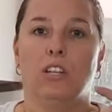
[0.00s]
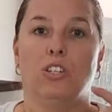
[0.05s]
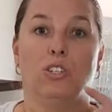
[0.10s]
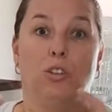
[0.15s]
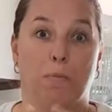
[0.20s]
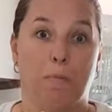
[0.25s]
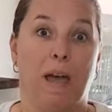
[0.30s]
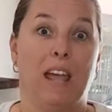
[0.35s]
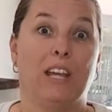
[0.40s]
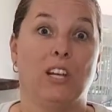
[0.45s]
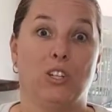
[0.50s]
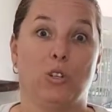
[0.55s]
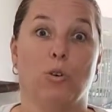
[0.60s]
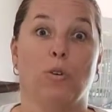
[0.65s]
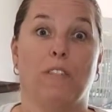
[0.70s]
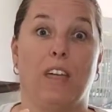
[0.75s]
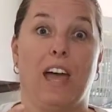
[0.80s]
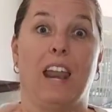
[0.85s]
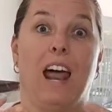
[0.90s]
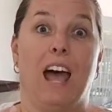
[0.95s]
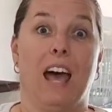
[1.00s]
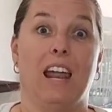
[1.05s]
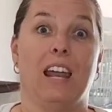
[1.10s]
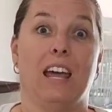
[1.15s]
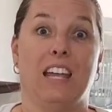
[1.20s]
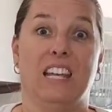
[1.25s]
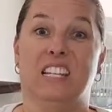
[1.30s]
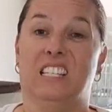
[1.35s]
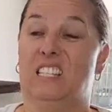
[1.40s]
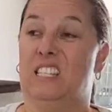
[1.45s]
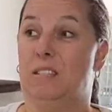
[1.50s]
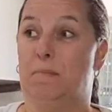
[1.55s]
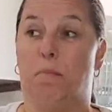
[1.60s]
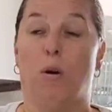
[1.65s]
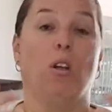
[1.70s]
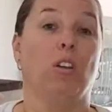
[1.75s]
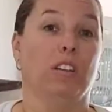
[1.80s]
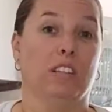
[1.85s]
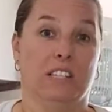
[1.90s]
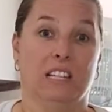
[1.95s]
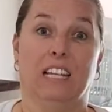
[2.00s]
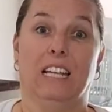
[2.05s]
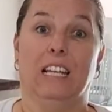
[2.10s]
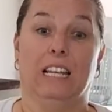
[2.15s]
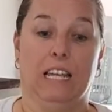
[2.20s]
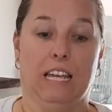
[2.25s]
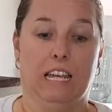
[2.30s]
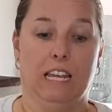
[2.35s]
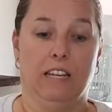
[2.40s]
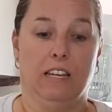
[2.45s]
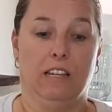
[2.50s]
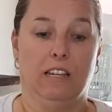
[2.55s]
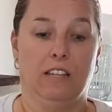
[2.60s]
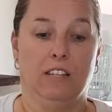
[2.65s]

to make sure that udder is spotlessly clean.